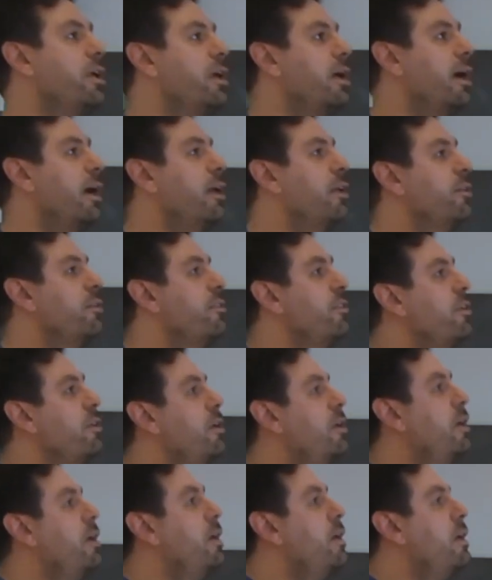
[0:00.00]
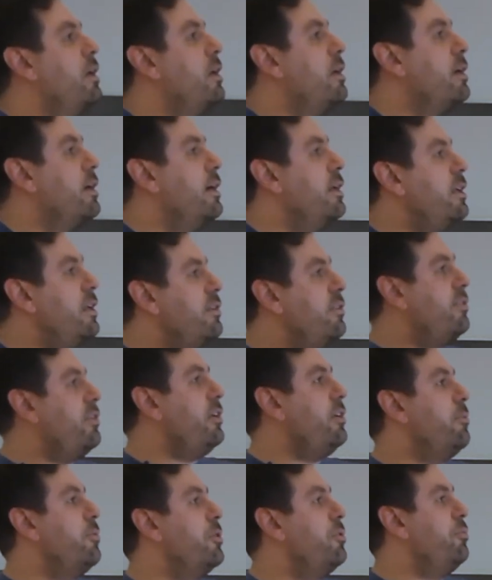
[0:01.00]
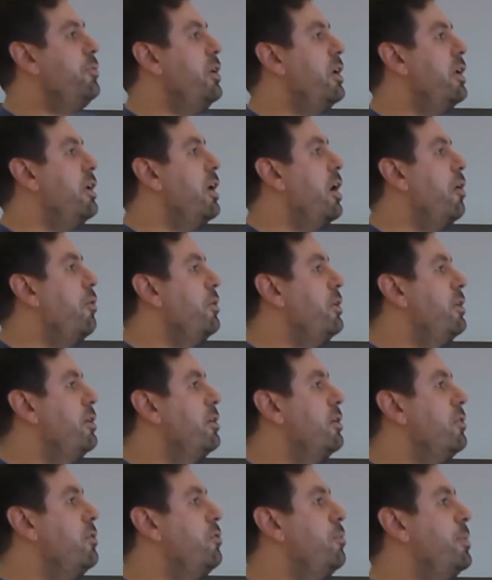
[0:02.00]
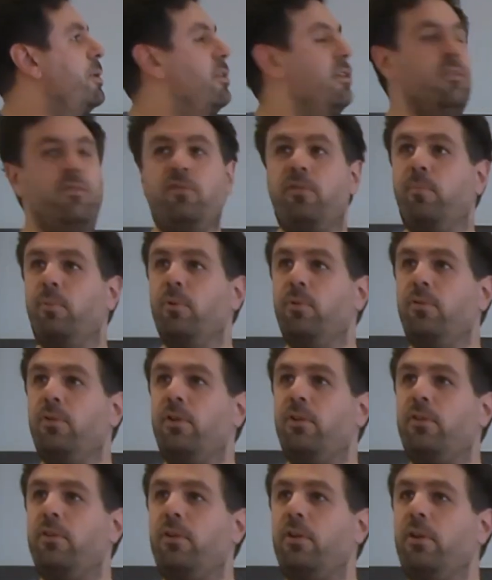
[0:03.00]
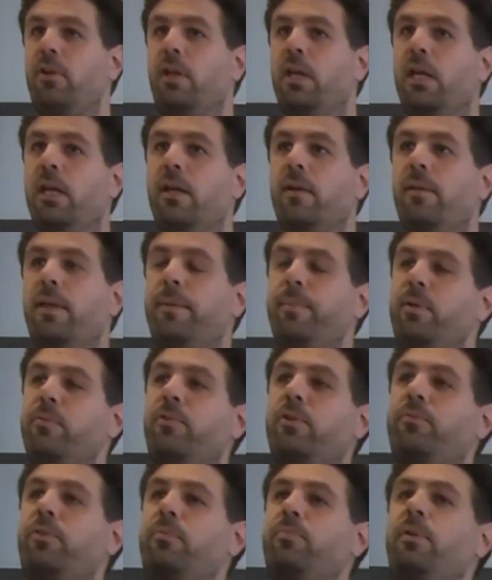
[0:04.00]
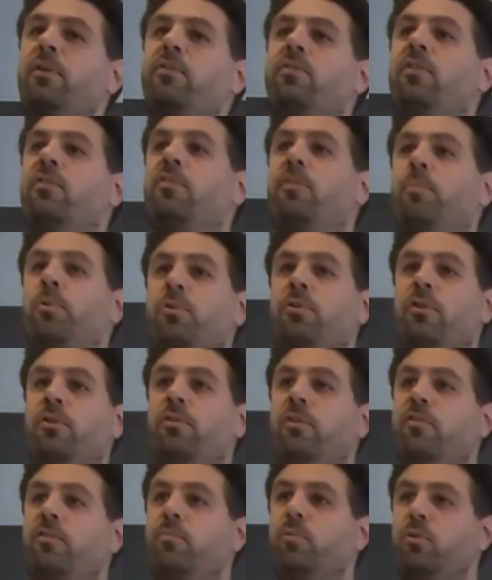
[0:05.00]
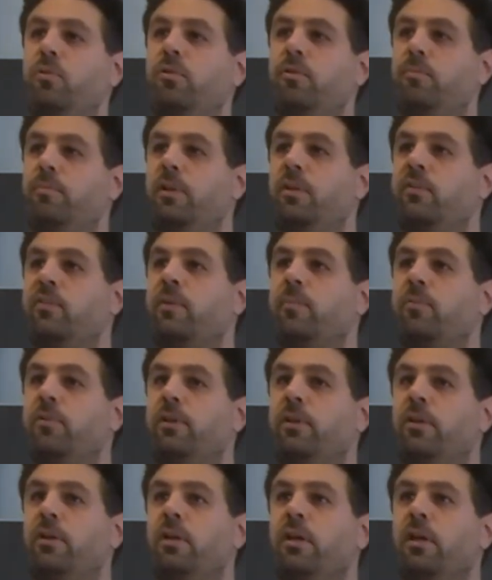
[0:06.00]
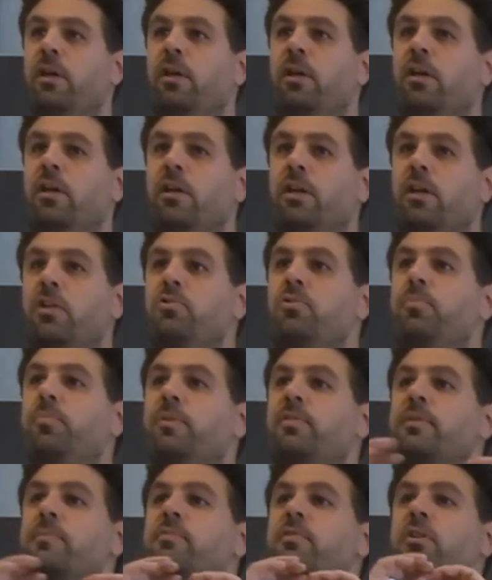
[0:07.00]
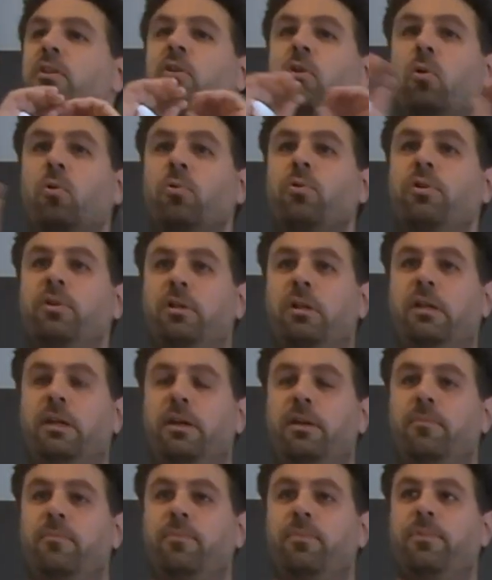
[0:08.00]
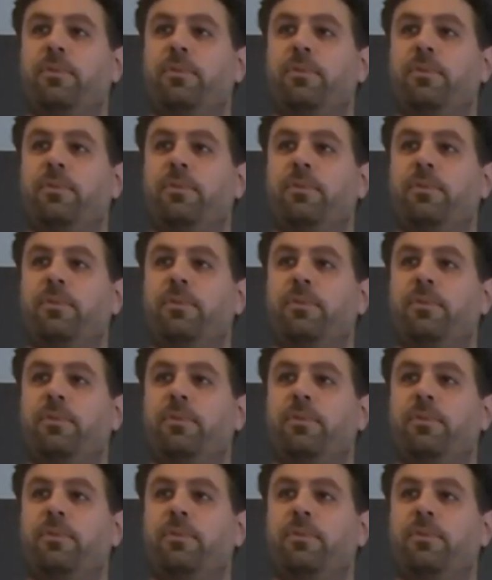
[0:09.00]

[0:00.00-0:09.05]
And let's say what we allow here to be distributed. I mean, what means distributed? Distributed means something. It should be something local. Yeah.